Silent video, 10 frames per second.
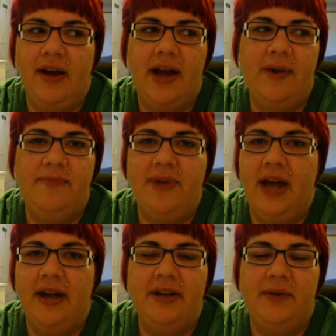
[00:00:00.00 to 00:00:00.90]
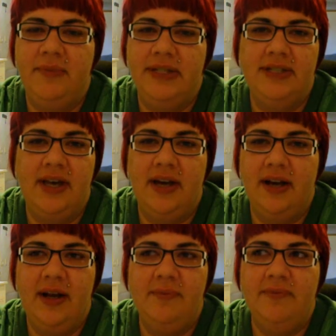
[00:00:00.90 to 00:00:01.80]
I'm not going to miss that.
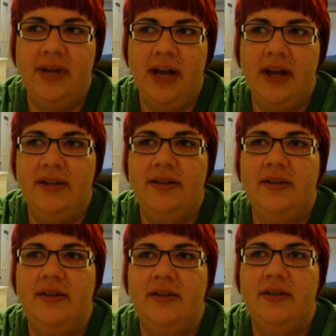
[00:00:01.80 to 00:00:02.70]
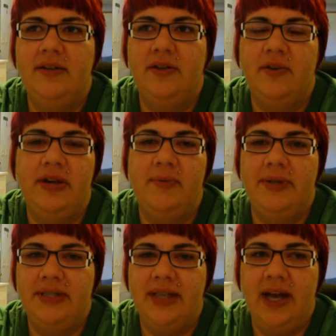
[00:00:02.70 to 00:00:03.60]
I'm not going to
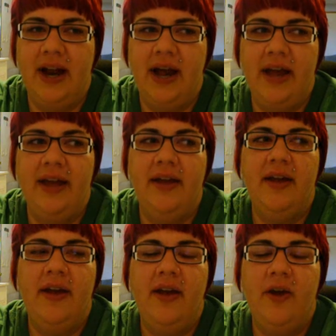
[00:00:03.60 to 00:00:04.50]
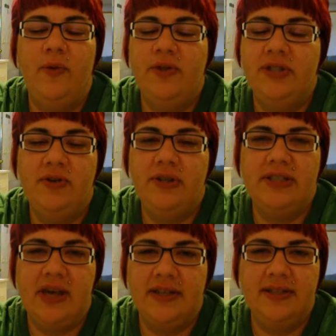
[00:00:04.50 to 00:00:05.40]
miss that. I... was so
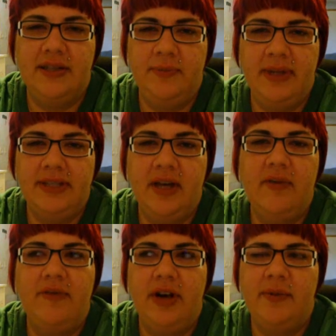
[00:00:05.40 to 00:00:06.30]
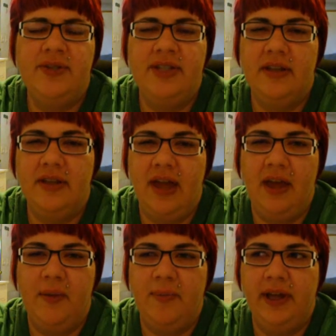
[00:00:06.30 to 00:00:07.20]
disgusted in myself, and I still
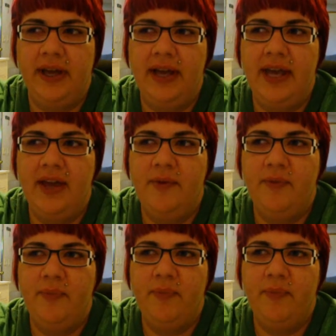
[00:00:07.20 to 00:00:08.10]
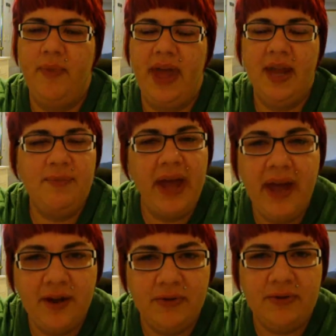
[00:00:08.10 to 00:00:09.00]
am. Like, I can't... Eight
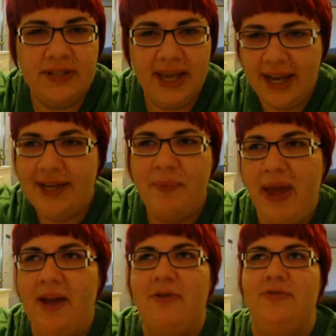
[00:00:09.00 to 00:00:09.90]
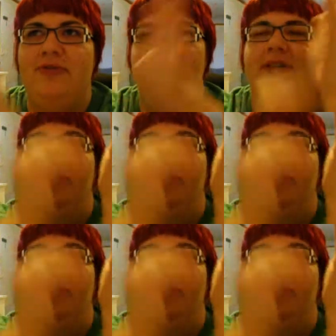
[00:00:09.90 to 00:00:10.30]
pounds! Eight pounds!